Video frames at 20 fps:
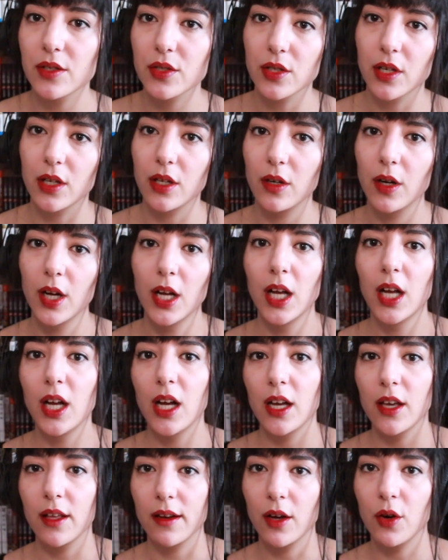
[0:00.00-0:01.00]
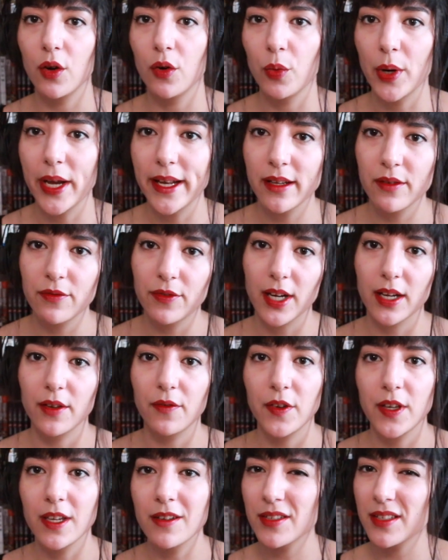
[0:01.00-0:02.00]
So, you know, waiting
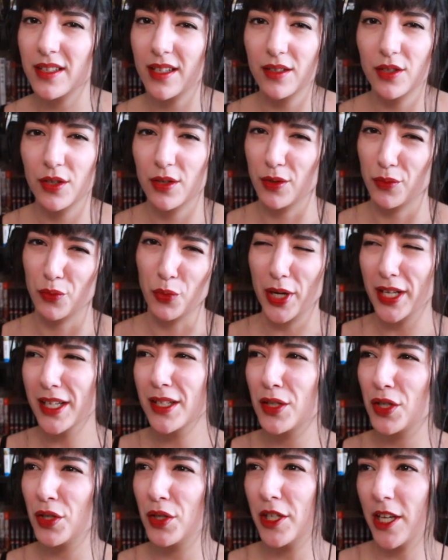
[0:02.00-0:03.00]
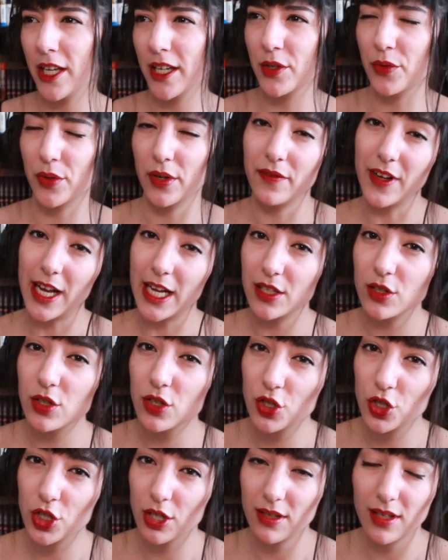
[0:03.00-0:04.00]
5 years and then, you know, wanting to take
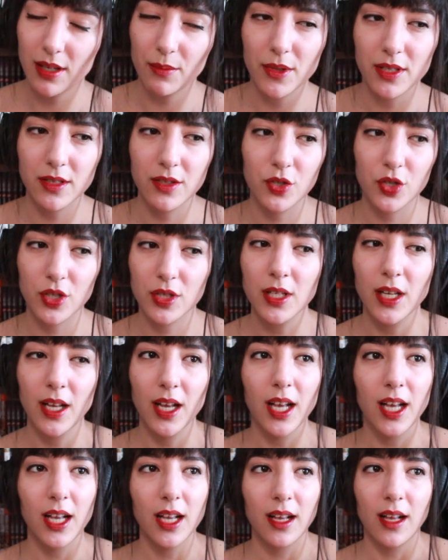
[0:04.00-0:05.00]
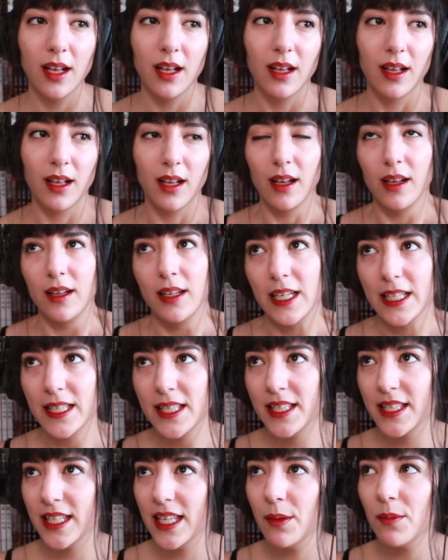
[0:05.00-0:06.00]
revenge on them is just,
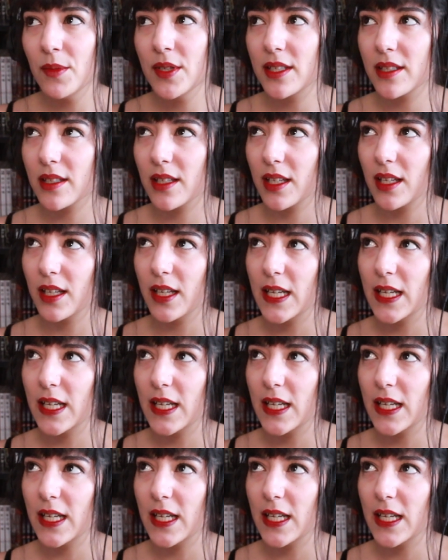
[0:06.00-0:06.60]
it seems